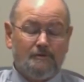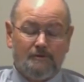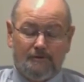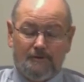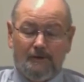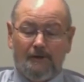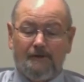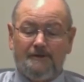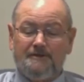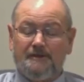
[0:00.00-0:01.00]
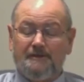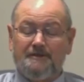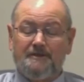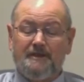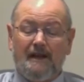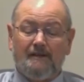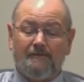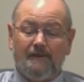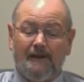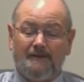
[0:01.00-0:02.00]
to slaughter his son as a
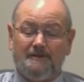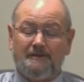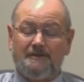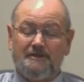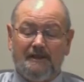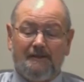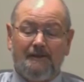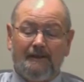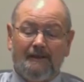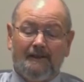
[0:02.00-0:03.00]
sacrifice and extend